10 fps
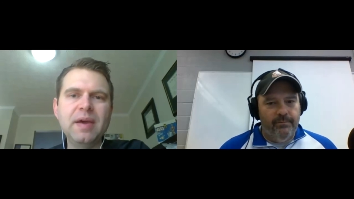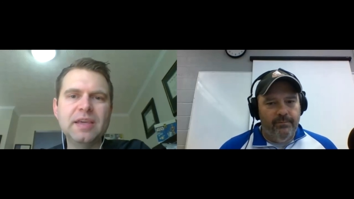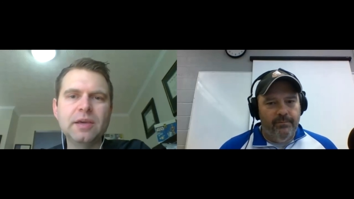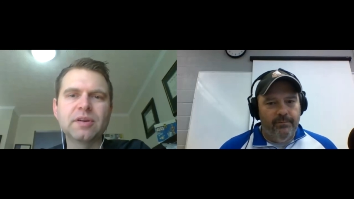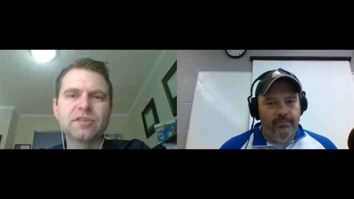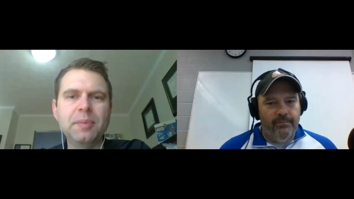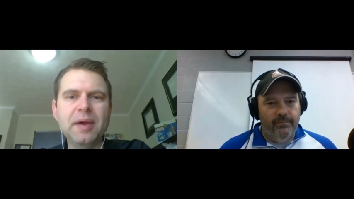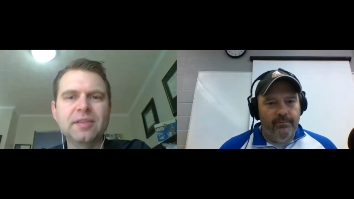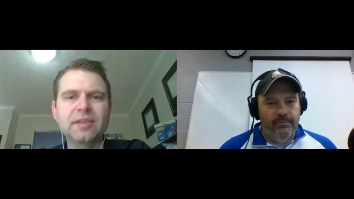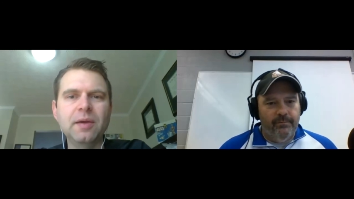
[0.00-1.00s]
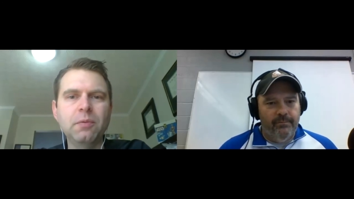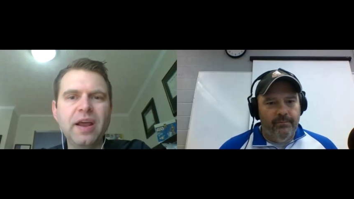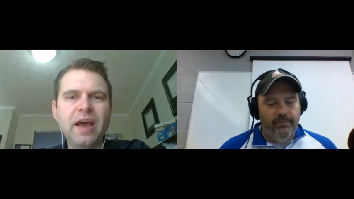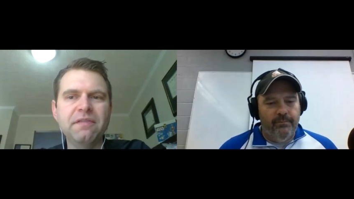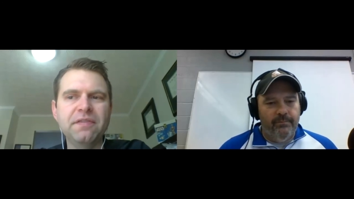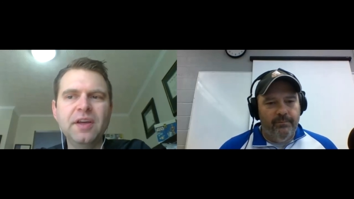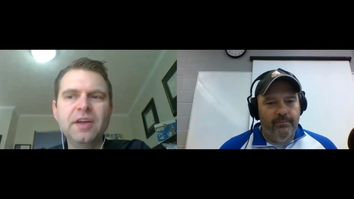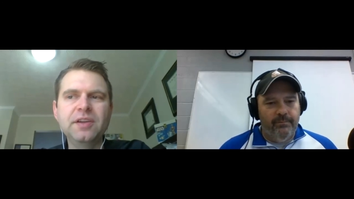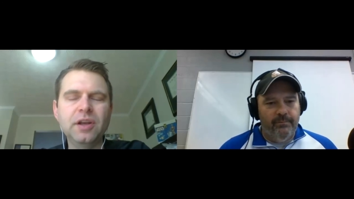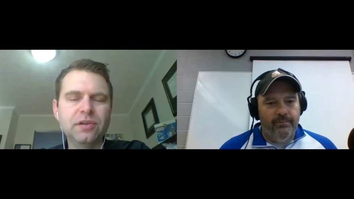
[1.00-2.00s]
Speaker 1: make you expect that they would have,
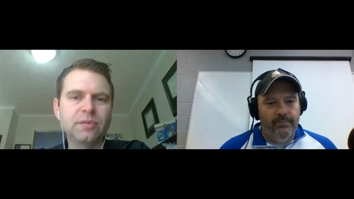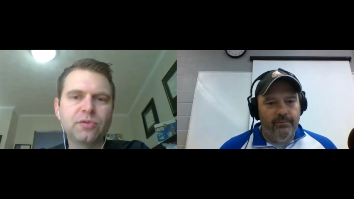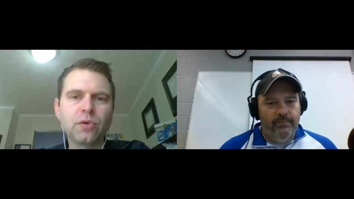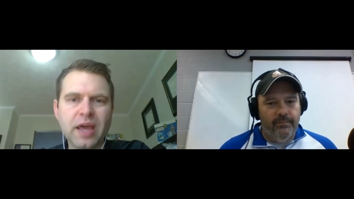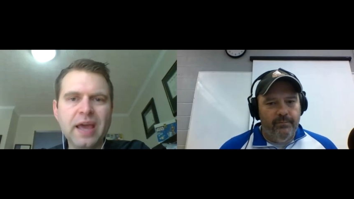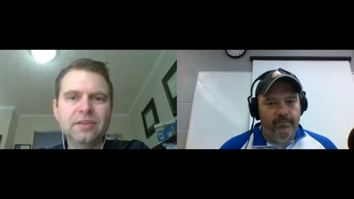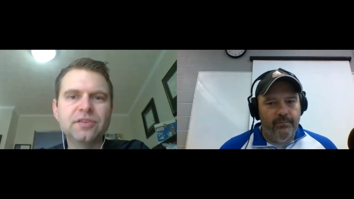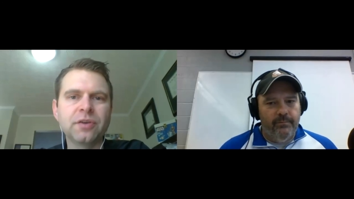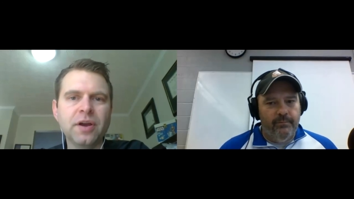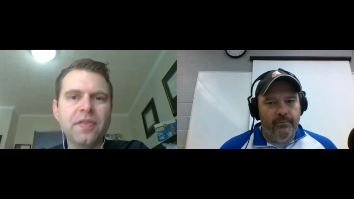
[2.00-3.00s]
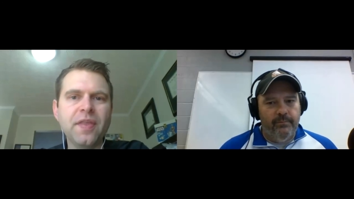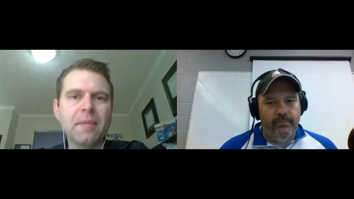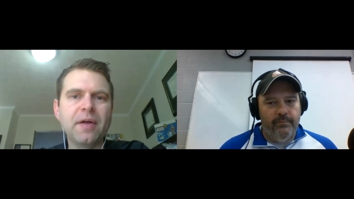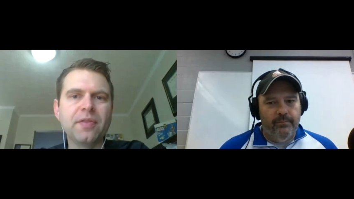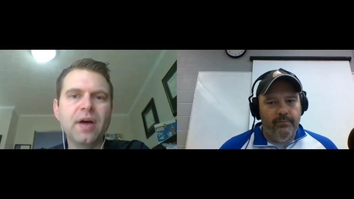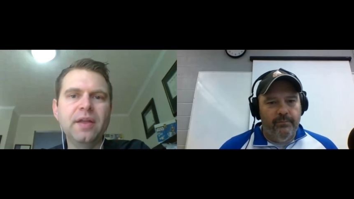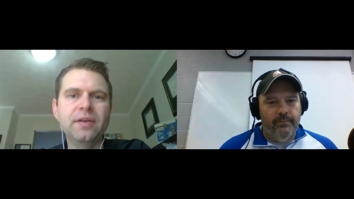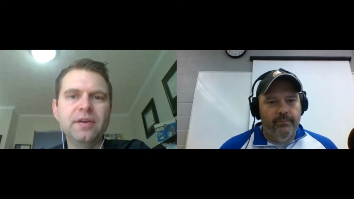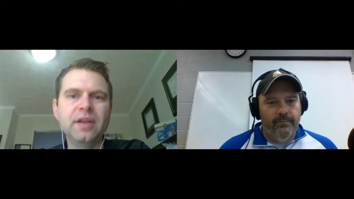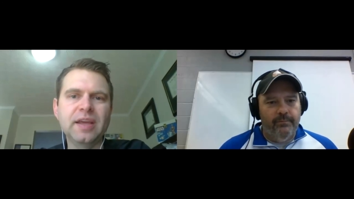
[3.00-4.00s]
you know, some sort of answer in them on, on
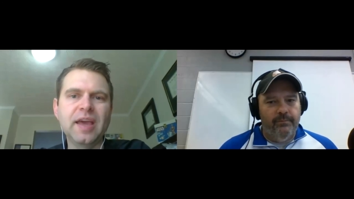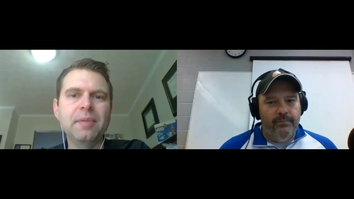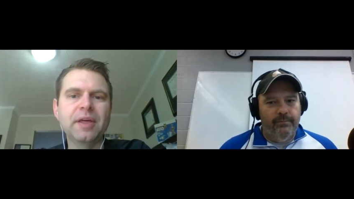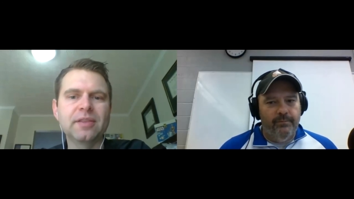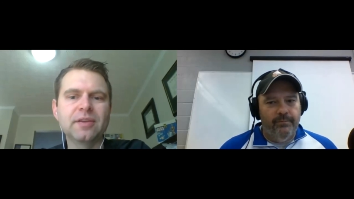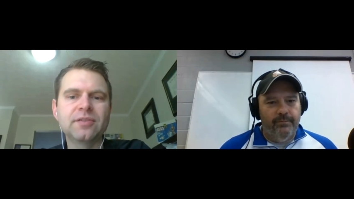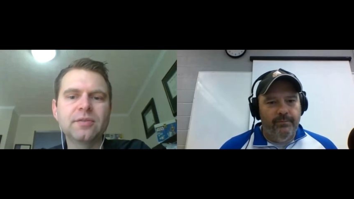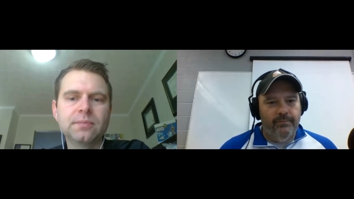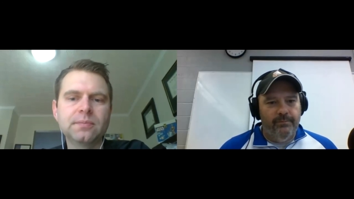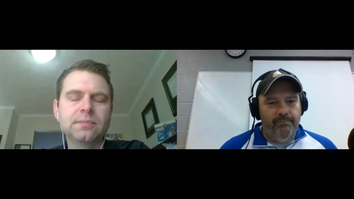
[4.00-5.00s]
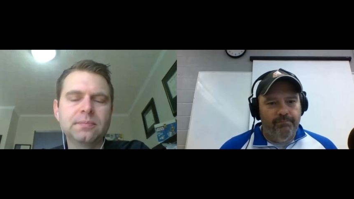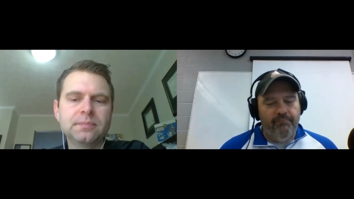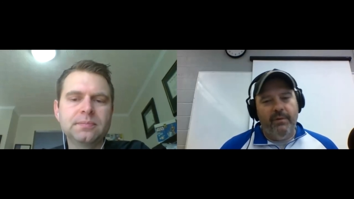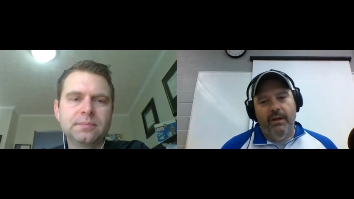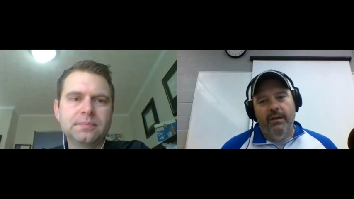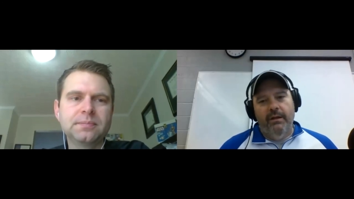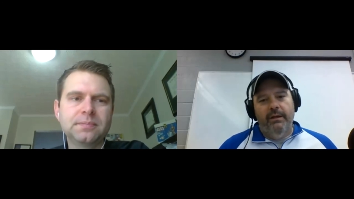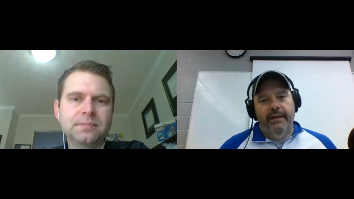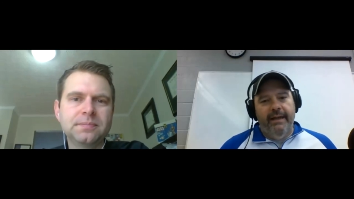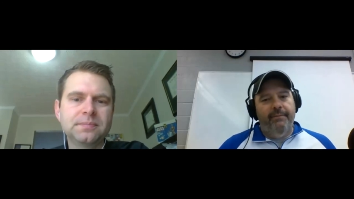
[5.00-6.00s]
in a game like this.
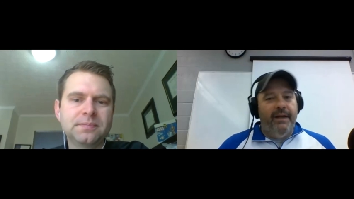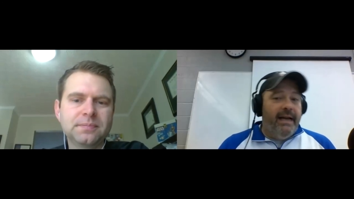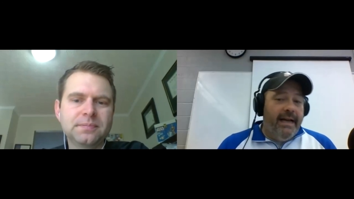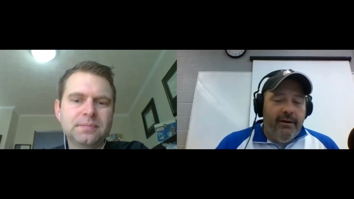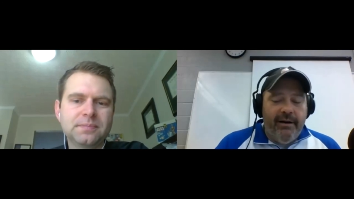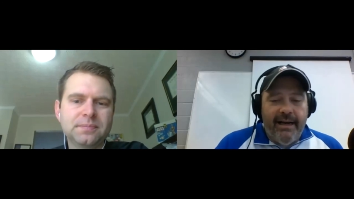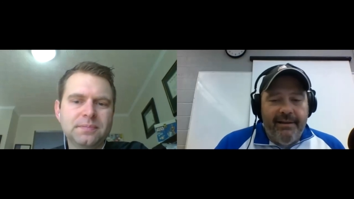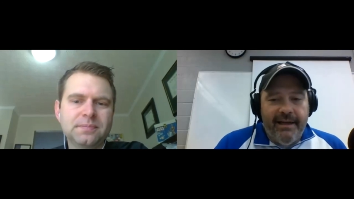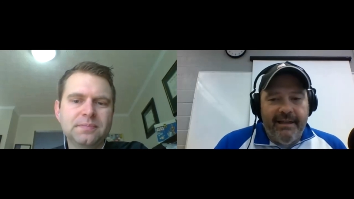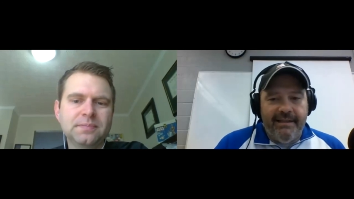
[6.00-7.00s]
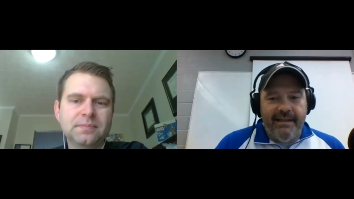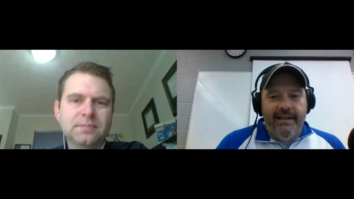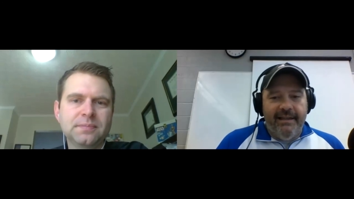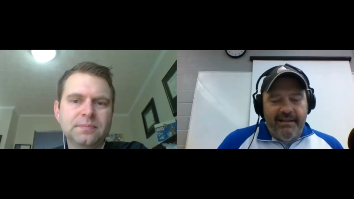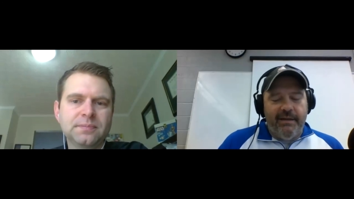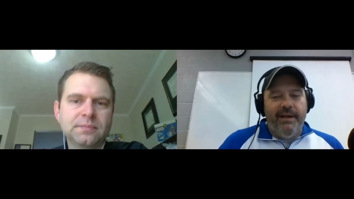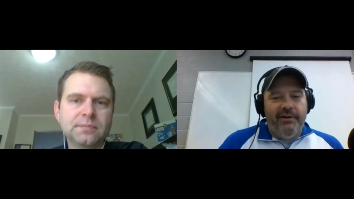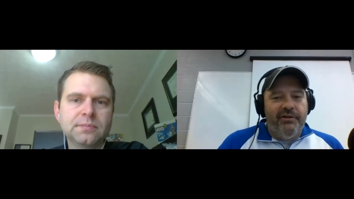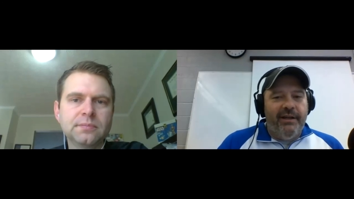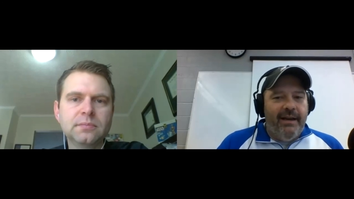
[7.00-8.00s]
Speaker 2: Yeah, I agree. I think it's uh, it's going to be an
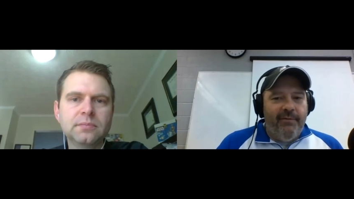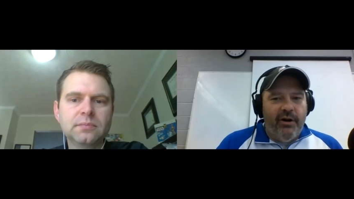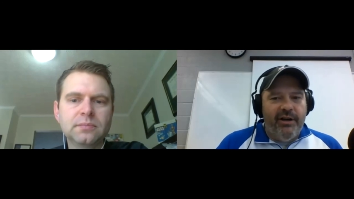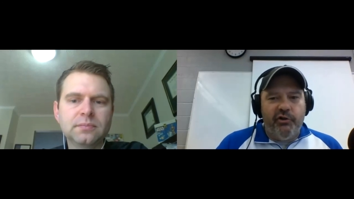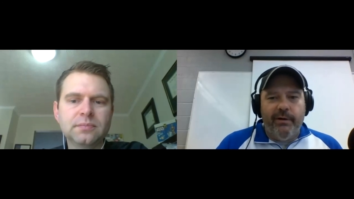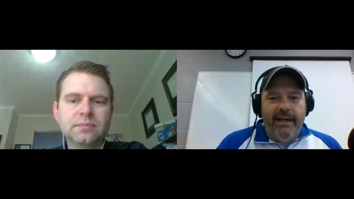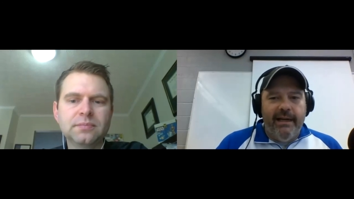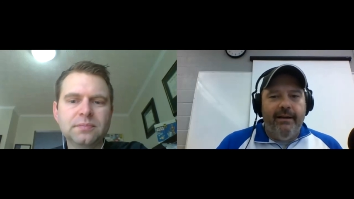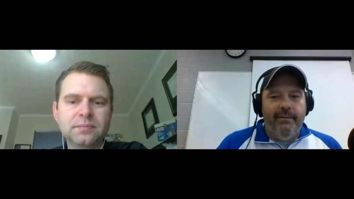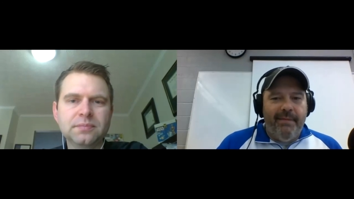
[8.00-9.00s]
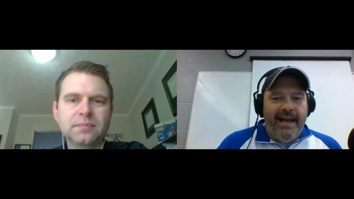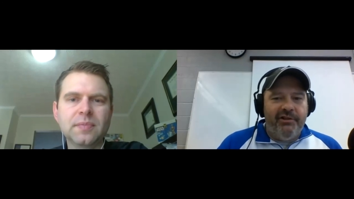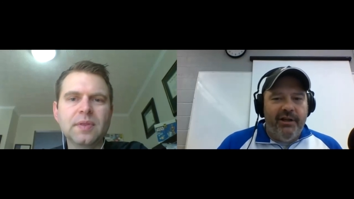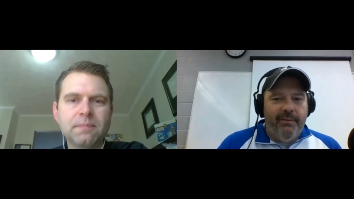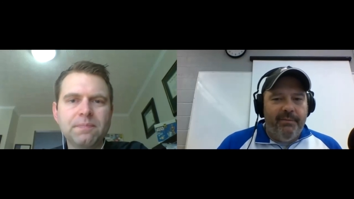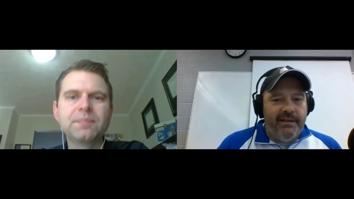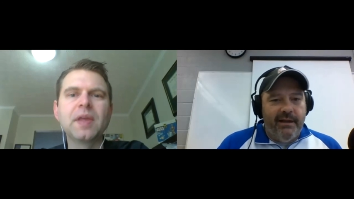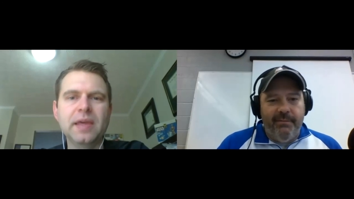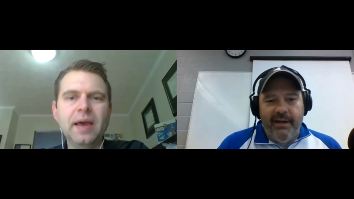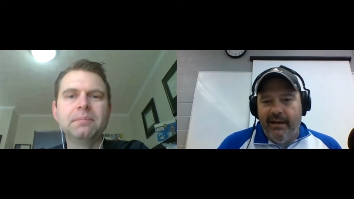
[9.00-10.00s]
interesting game. Very intriguing matchup. It's
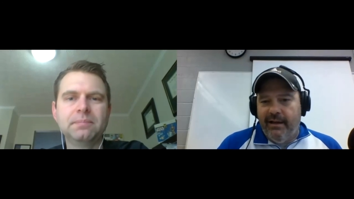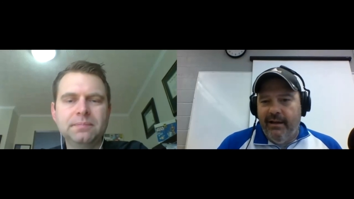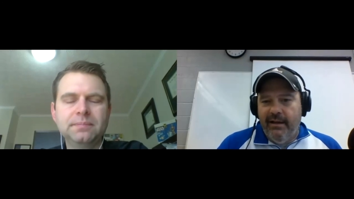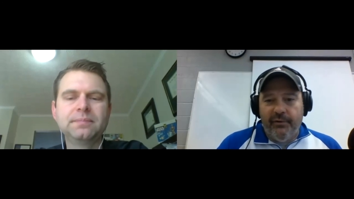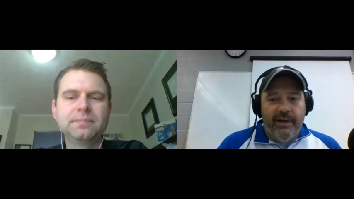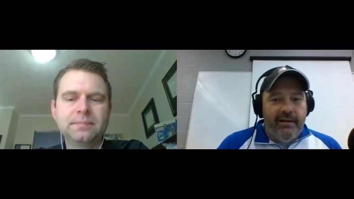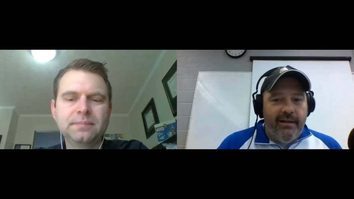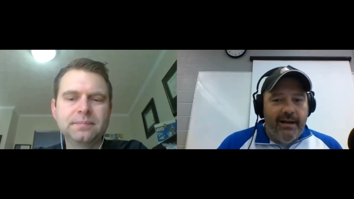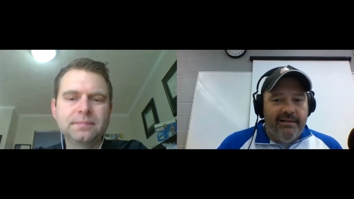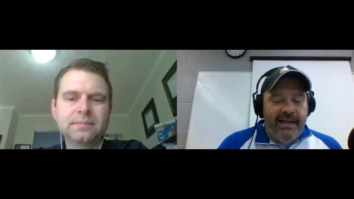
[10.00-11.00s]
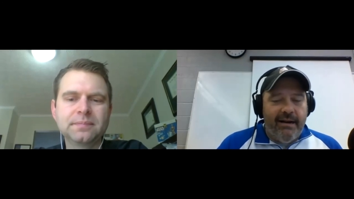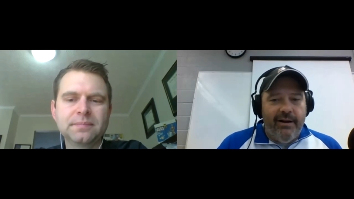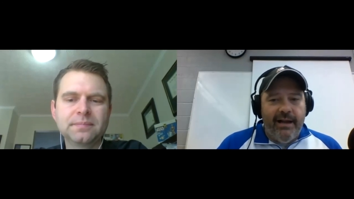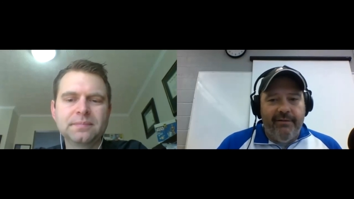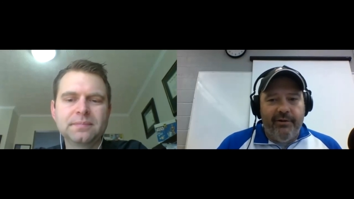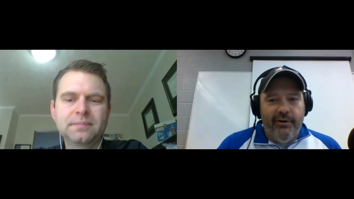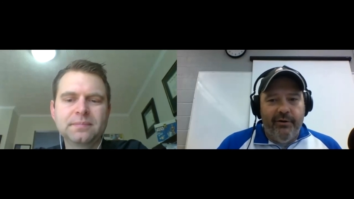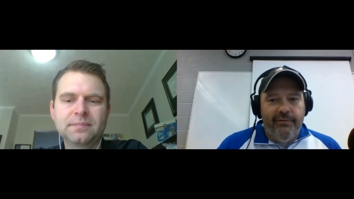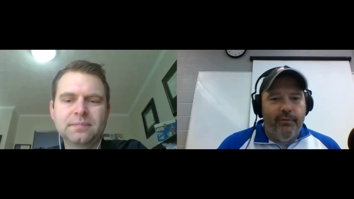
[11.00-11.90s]
going to be uh, three o'clock Saturday afternoon,